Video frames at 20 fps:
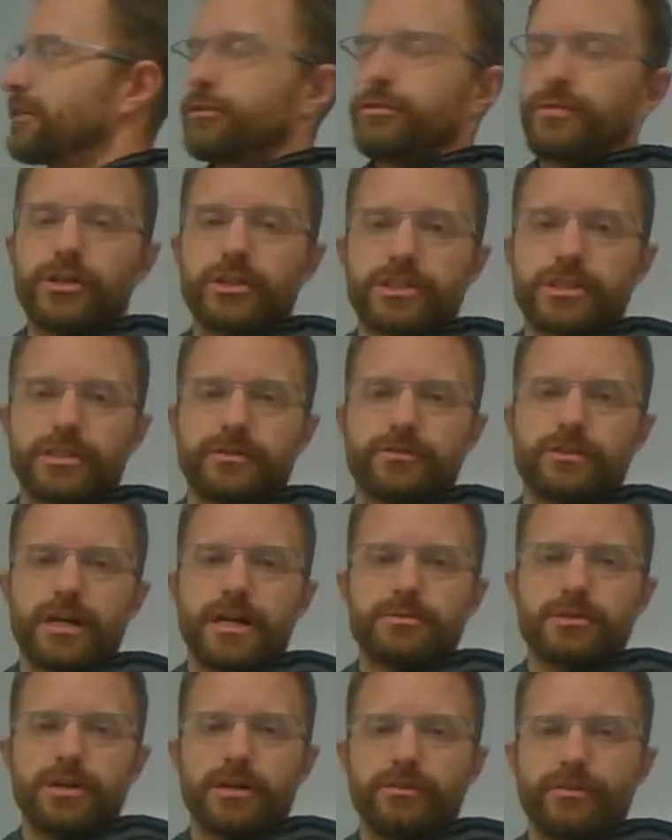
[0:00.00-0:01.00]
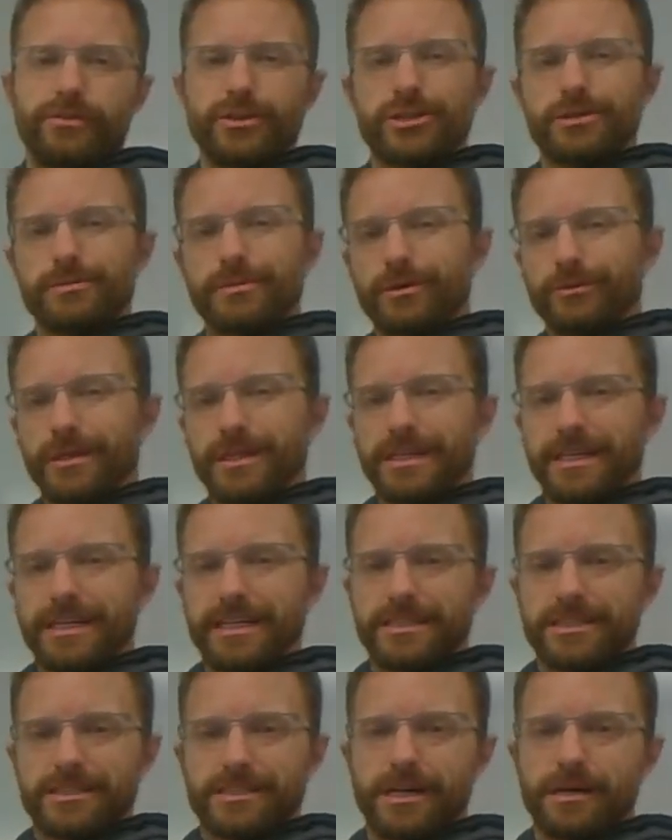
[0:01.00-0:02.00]
version of Graham's Law of effusion, but really
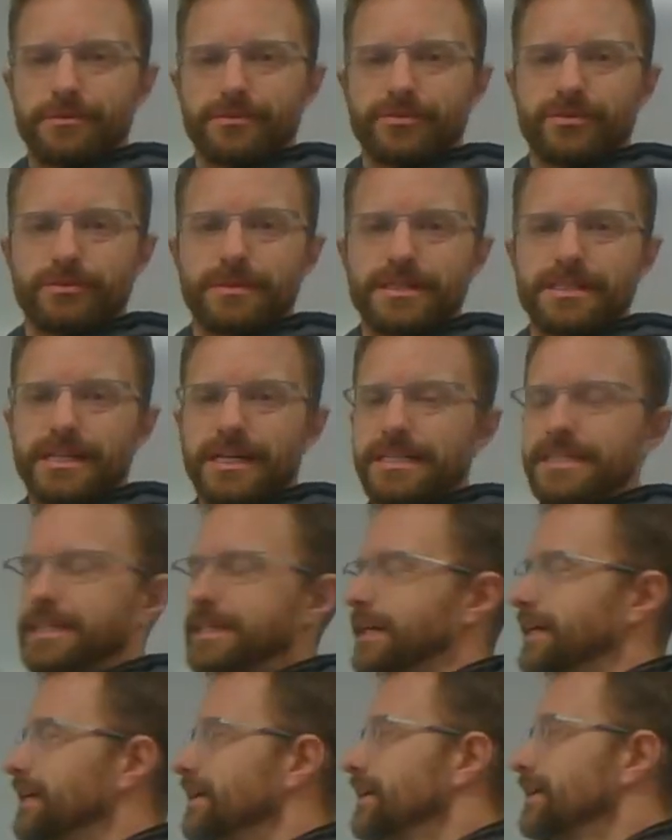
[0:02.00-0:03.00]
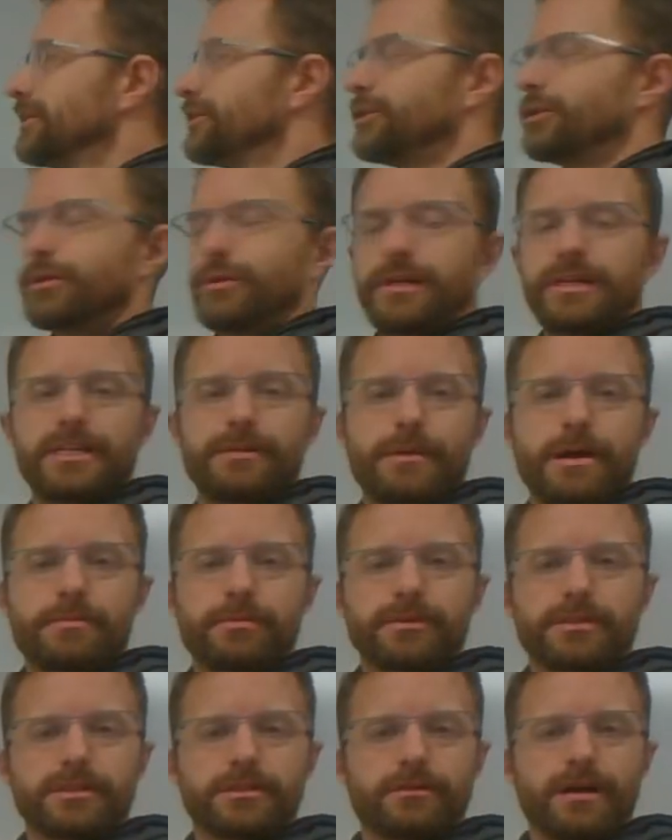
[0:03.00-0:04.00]
it just comes from this idea. You don't need to be
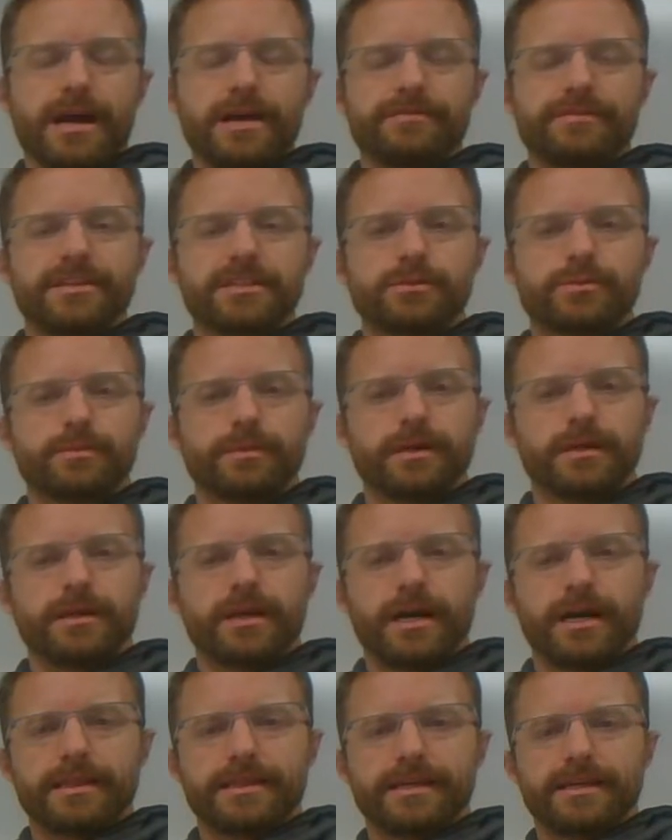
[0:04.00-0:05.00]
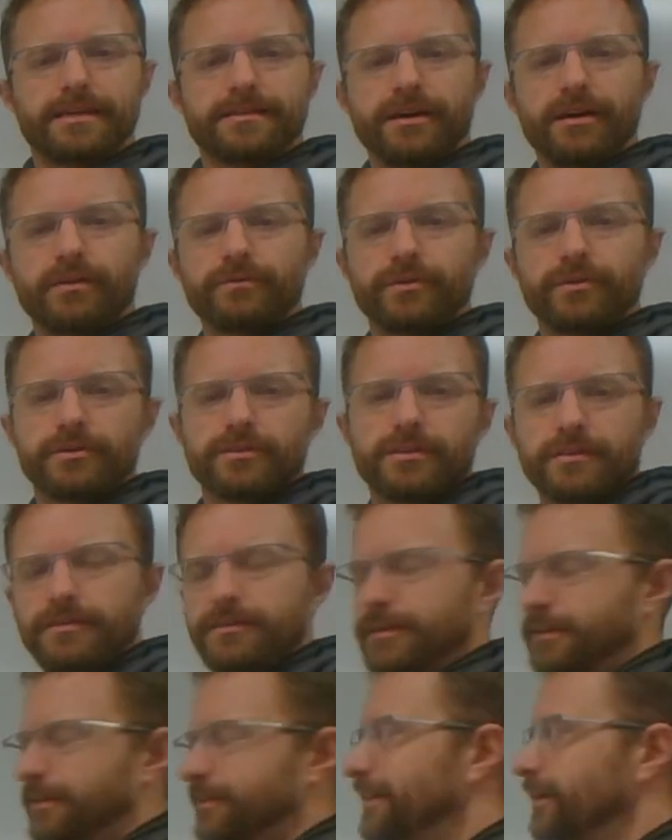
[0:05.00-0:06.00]
able to derive this, but I think it's helpful
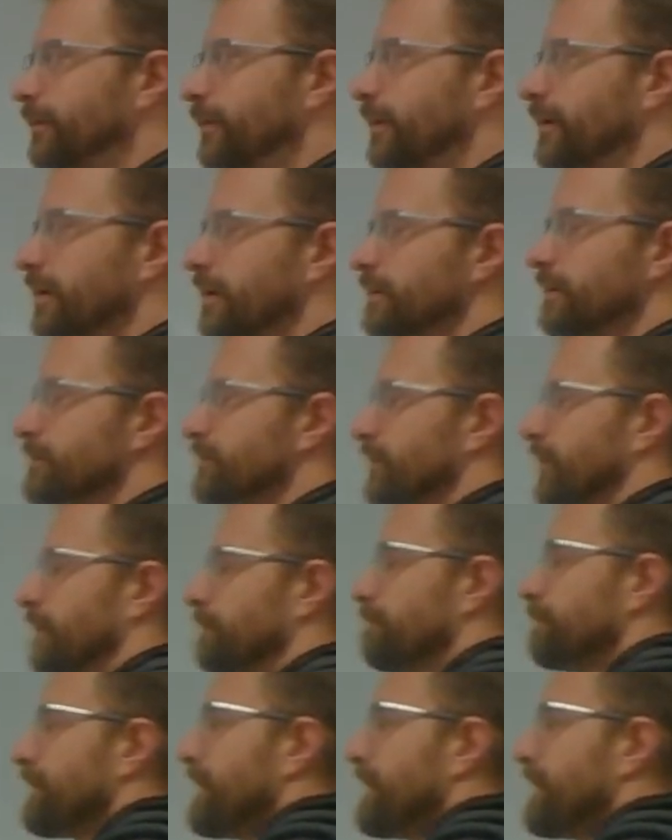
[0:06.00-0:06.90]
to see where it comes from,